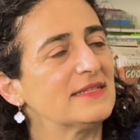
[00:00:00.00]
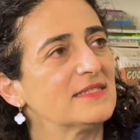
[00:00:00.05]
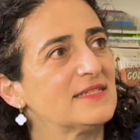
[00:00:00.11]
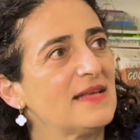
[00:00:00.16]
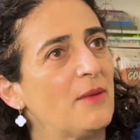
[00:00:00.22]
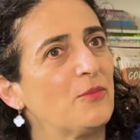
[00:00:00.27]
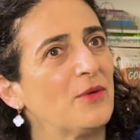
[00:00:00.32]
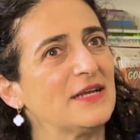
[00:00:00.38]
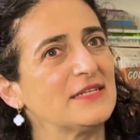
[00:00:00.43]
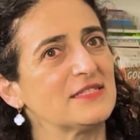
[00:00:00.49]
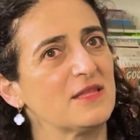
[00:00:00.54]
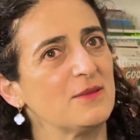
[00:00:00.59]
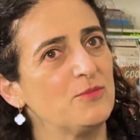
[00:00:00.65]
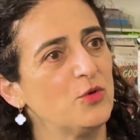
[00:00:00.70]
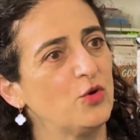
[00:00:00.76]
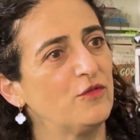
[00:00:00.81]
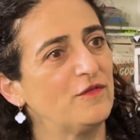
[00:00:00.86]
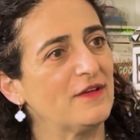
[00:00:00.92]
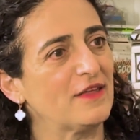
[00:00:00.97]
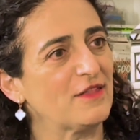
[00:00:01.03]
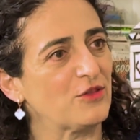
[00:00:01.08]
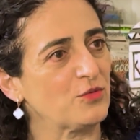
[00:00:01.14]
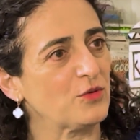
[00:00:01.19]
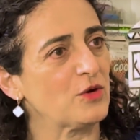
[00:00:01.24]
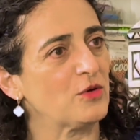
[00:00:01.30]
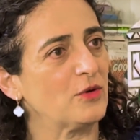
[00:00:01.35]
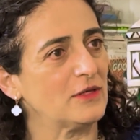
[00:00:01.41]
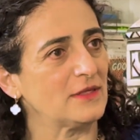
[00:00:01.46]
In some ways, the moving
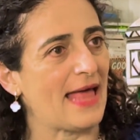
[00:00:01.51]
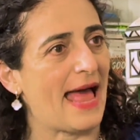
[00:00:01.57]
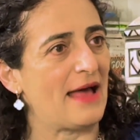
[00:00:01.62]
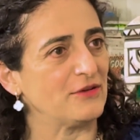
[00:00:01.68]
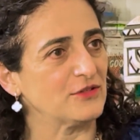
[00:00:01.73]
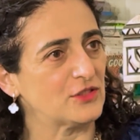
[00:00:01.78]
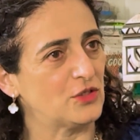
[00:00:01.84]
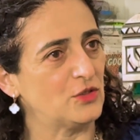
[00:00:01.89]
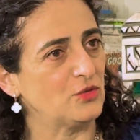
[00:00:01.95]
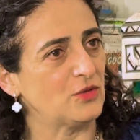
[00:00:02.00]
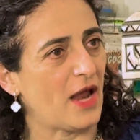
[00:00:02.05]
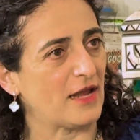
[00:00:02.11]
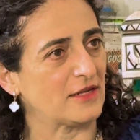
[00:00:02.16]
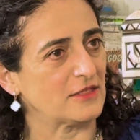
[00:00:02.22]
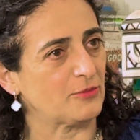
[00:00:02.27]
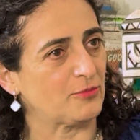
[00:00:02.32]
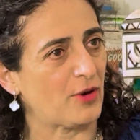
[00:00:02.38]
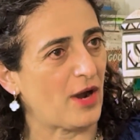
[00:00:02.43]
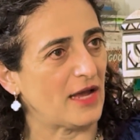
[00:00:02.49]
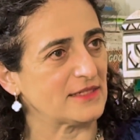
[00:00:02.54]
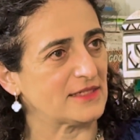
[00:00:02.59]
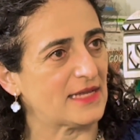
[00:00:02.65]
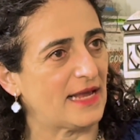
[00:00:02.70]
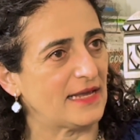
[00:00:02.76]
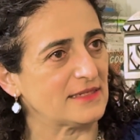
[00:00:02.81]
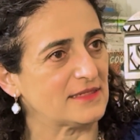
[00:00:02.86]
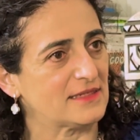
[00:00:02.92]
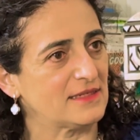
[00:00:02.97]
through allows you not to
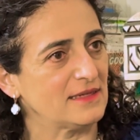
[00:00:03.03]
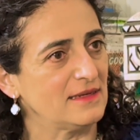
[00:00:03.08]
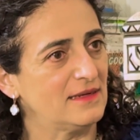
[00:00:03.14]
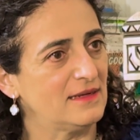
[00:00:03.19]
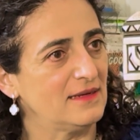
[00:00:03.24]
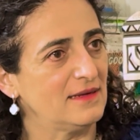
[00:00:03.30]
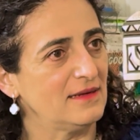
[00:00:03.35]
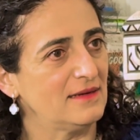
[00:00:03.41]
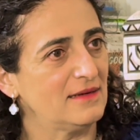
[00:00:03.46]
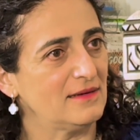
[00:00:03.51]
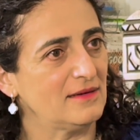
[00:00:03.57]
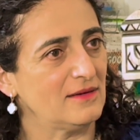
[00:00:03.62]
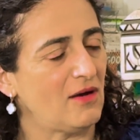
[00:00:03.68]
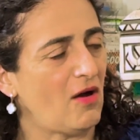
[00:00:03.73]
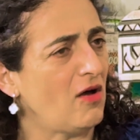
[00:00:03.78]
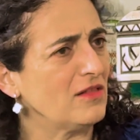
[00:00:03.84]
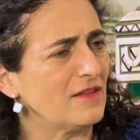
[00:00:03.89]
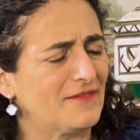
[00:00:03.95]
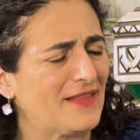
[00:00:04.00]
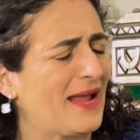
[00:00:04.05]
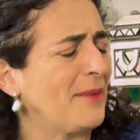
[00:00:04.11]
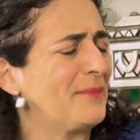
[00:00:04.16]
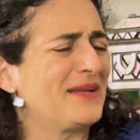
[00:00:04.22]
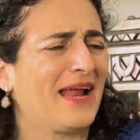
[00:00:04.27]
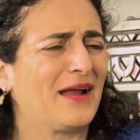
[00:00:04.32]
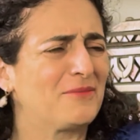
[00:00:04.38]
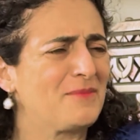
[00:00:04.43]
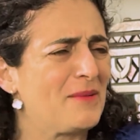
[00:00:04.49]
process all of that. I
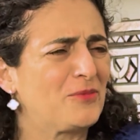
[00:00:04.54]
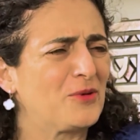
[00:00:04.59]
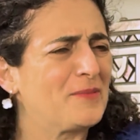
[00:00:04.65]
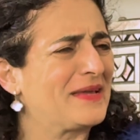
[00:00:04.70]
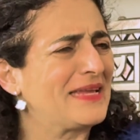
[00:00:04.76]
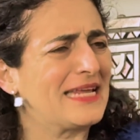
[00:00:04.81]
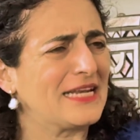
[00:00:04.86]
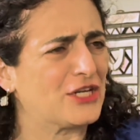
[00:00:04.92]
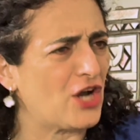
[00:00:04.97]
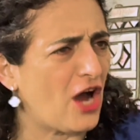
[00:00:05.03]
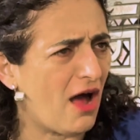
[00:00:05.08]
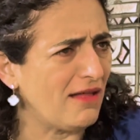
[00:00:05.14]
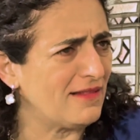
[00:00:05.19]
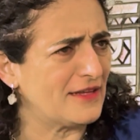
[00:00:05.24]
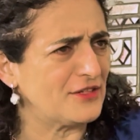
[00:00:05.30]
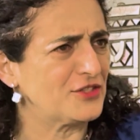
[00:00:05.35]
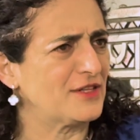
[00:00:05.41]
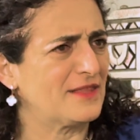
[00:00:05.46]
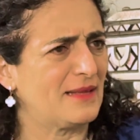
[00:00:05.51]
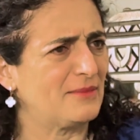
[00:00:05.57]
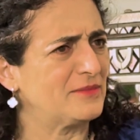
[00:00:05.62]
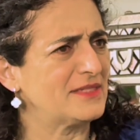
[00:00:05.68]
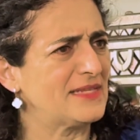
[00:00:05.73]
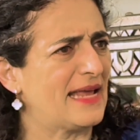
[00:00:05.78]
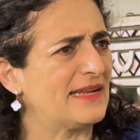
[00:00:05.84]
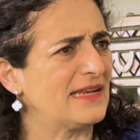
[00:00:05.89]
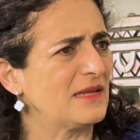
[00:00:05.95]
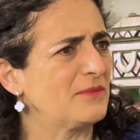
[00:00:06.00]
mean, I remember being in college and them
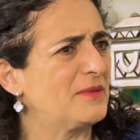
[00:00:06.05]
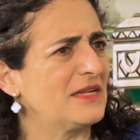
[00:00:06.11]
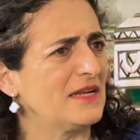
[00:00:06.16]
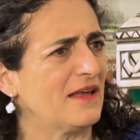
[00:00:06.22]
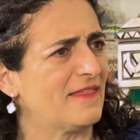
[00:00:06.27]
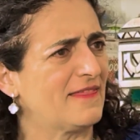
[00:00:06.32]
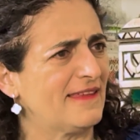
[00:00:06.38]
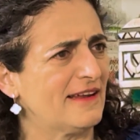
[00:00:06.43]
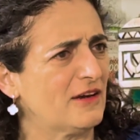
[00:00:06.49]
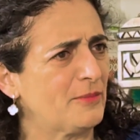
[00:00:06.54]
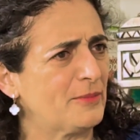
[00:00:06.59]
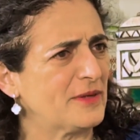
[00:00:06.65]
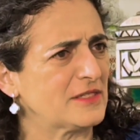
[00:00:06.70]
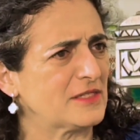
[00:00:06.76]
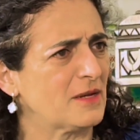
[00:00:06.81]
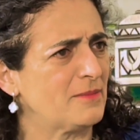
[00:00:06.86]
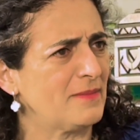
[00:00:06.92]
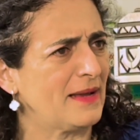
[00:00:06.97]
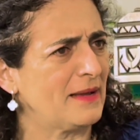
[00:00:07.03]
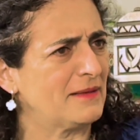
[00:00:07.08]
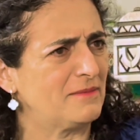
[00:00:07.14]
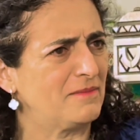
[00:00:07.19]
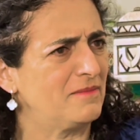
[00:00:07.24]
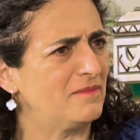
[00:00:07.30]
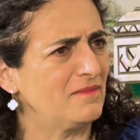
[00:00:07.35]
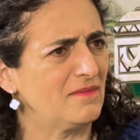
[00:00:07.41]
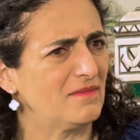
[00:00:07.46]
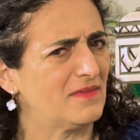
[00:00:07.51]
sending me to a therapist and my
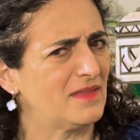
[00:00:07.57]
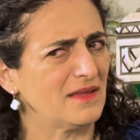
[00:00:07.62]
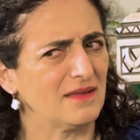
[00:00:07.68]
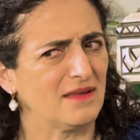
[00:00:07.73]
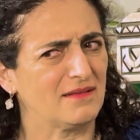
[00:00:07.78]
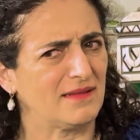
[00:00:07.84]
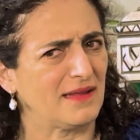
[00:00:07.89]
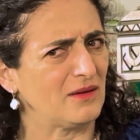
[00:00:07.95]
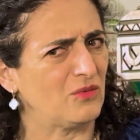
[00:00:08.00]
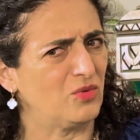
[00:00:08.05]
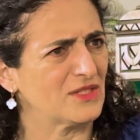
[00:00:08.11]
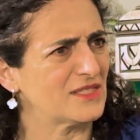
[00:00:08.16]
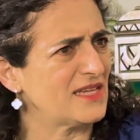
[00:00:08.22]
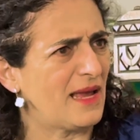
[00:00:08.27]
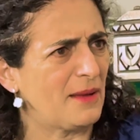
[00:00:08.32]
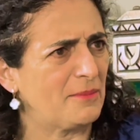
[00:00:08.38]
thinking what's